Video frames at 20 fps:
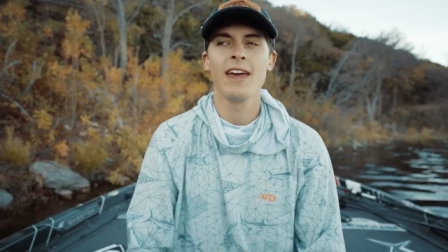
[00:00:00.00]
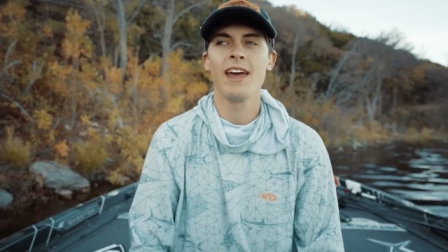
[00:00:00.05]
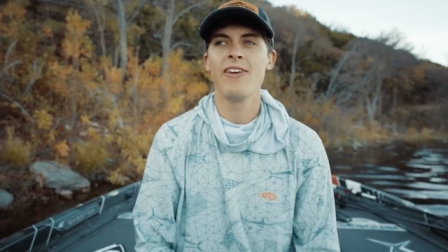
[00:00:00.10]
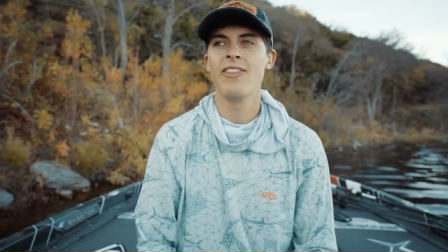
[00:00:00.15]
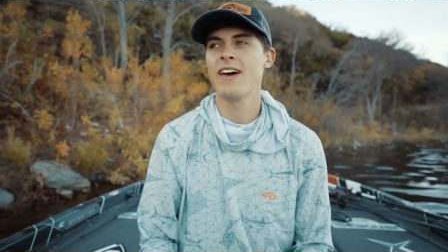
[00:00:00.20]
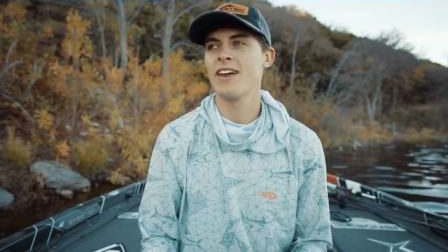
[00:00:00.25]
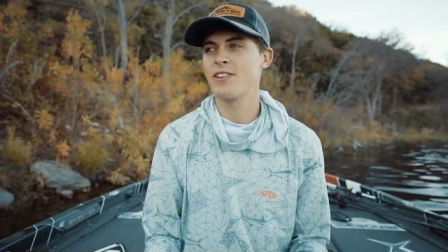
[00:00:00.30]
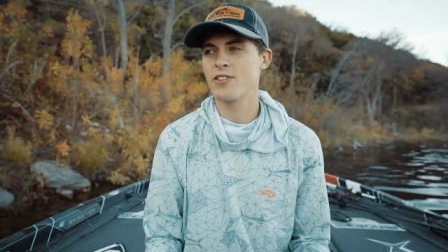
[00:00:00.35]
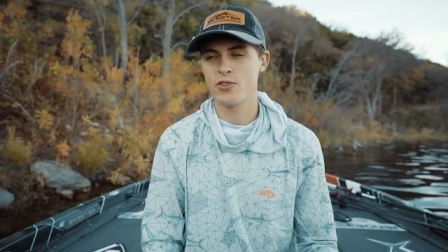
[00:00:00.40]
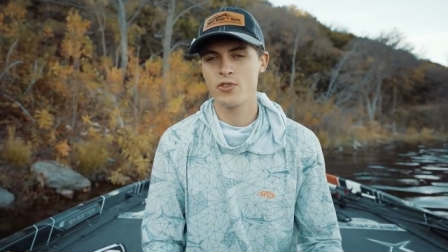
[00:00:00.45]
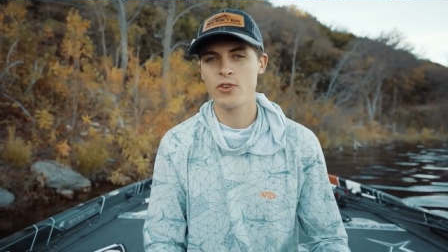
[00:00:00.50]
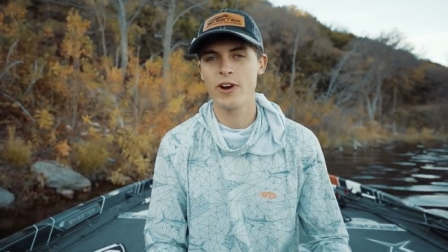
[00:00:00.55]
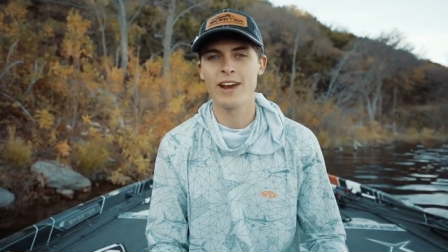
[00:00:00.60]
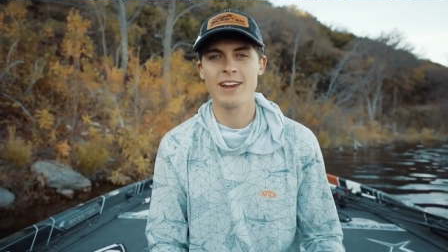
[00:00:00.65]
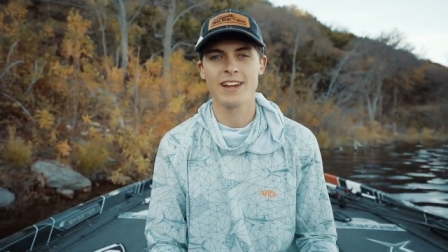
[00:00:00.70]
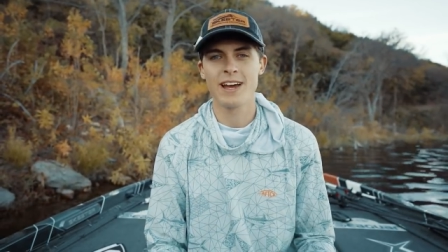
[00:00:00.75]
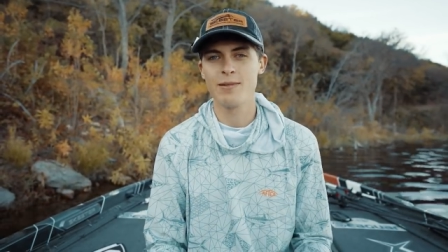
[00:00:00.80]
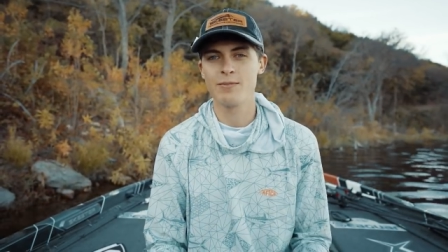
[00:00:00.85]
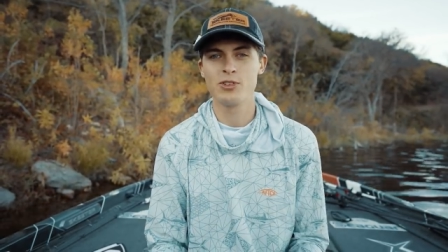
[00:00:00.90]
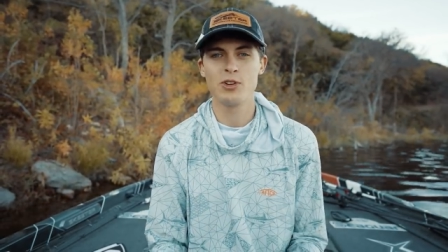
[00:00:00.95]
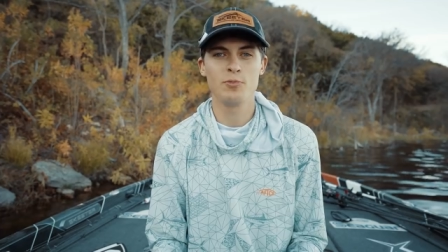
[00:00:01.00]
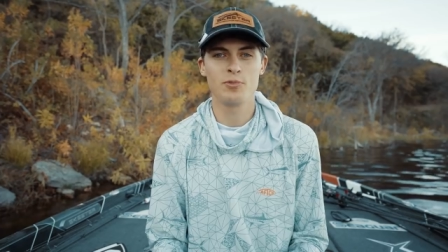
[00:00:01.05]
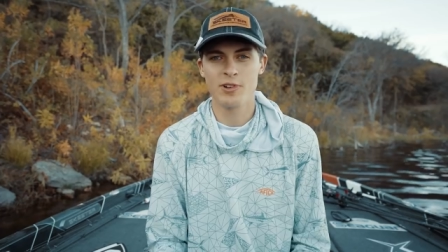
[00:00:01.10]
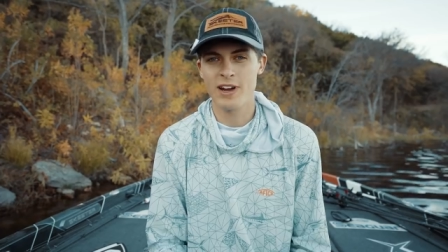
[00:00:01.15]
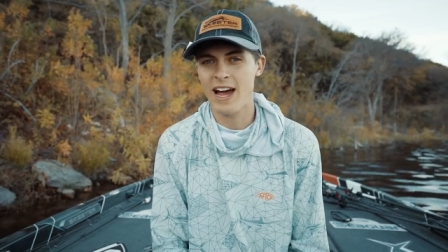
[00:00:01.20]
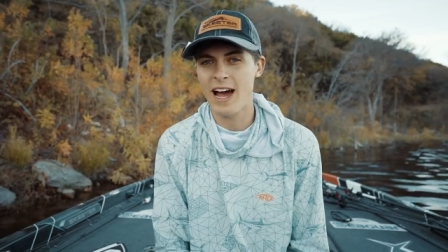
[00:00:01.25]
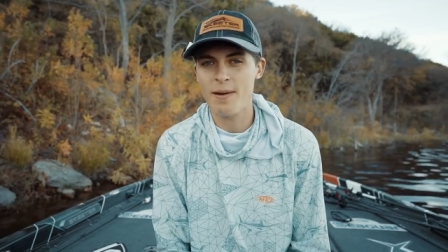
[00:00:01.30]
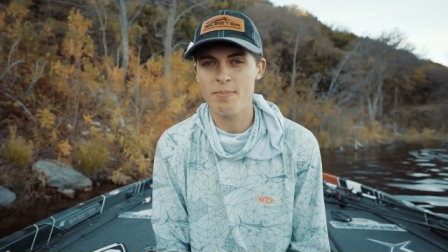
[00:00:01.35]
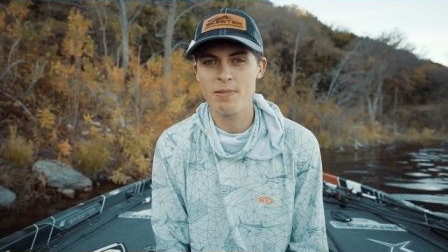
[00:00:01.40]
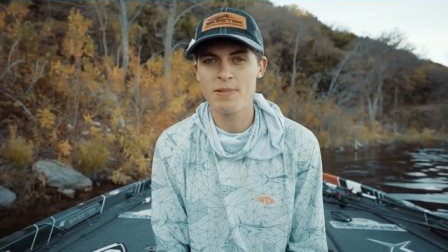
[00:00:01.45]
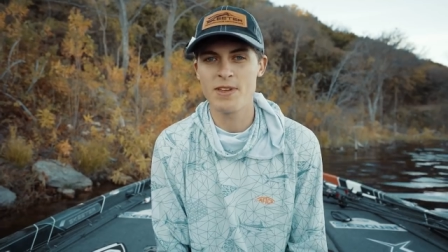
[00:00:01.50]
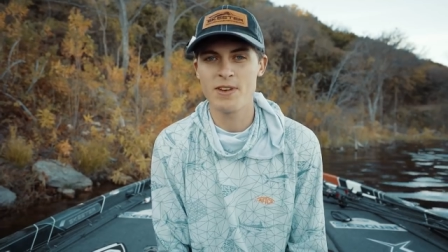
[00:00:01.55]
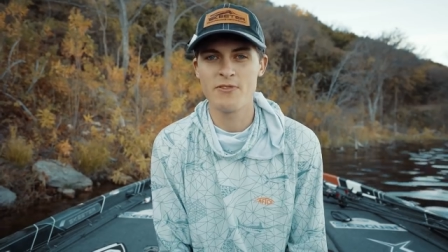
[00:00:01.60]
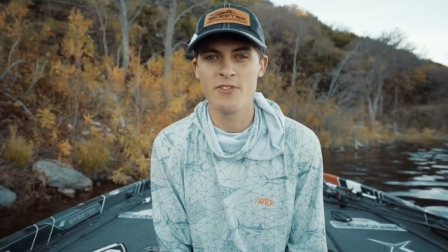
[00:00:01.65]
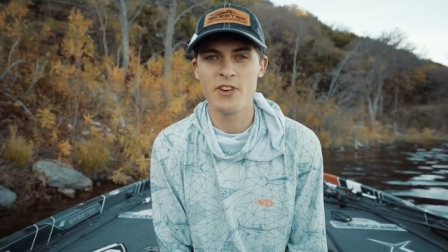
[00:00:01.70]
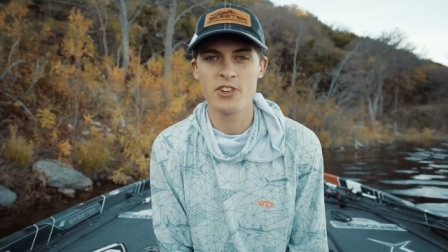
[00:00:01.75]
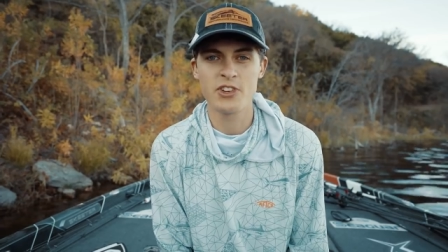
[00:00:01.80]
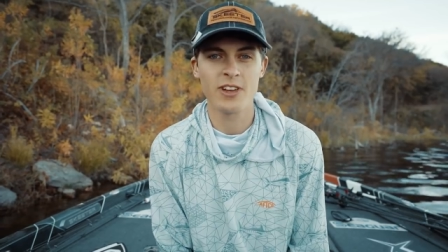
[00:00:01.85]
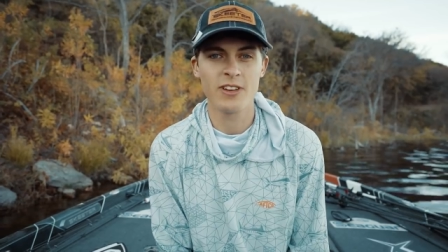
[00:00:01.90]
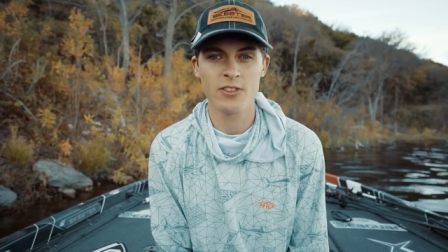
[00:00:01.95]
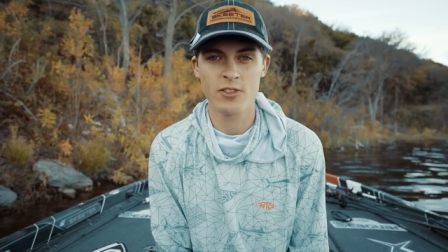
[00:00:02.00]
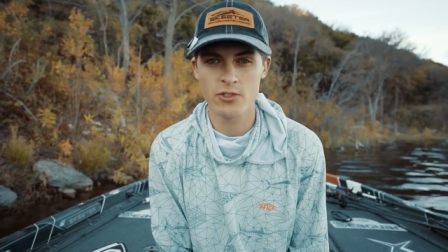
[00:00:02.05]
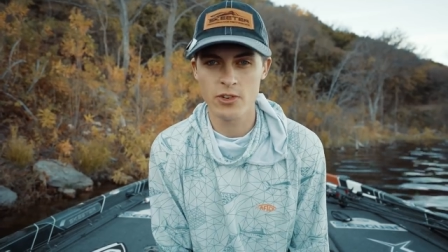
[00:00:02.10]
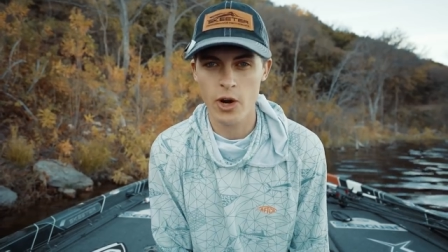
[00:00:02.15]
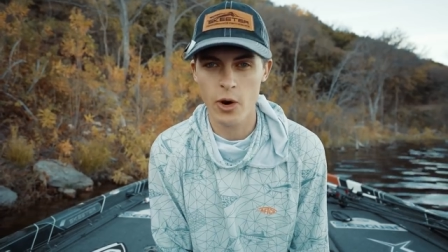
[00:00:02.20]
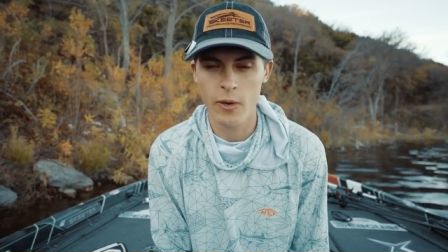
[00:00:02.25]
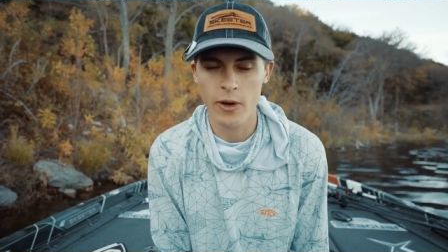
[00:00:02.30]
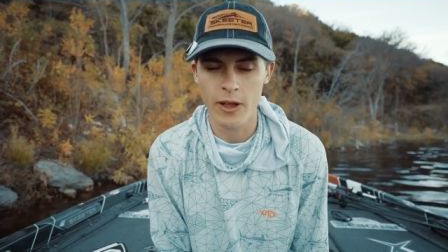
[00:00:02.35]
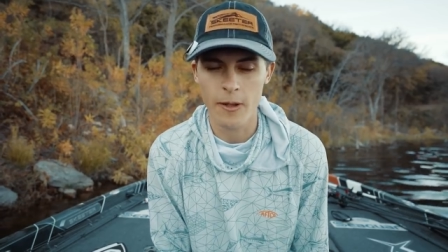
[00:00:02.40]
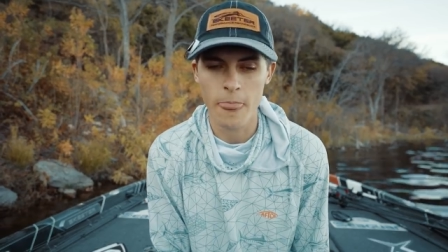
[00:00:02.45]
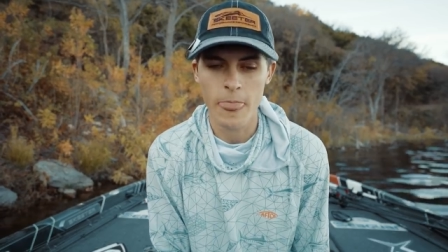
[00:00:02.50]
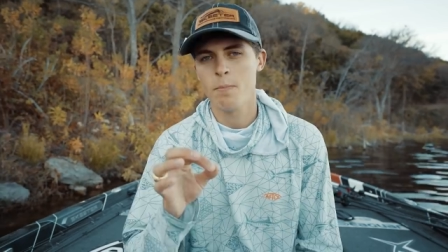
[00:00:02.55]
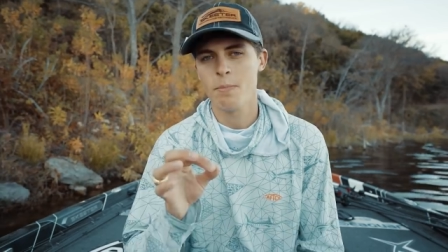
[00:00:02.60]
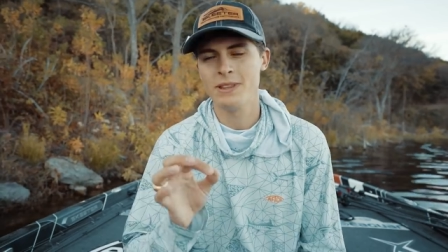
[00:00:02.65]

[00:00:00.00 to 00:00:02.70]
And that is great. I'm super happy that fishing is growing,